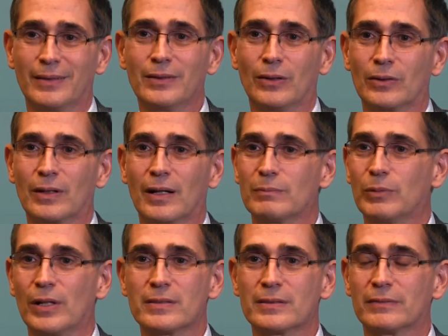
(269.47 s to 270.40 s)
you know, God
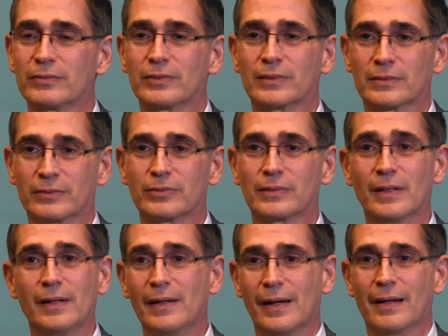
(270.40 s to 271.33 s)
bless them for
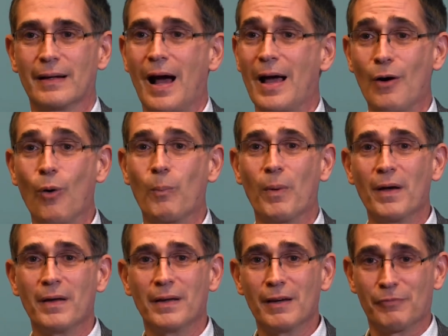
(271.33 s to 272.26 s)
and I hope
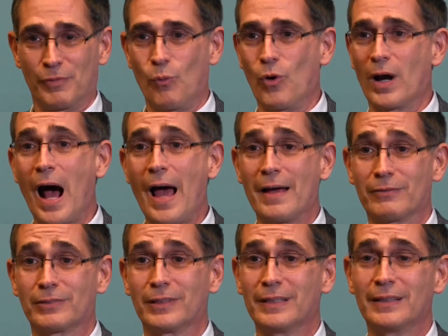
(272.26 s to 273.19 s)
if and when I
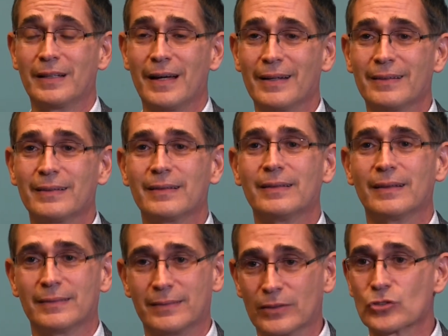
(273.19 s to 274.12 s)
ever need that
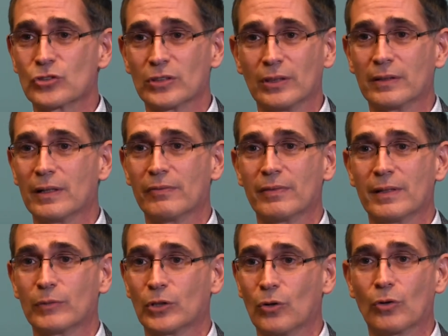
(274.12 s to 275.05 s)
there's still enough of
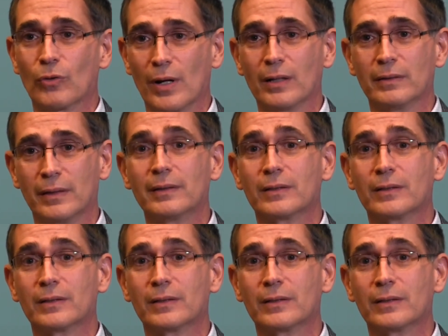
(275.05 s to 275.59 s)
them to go around.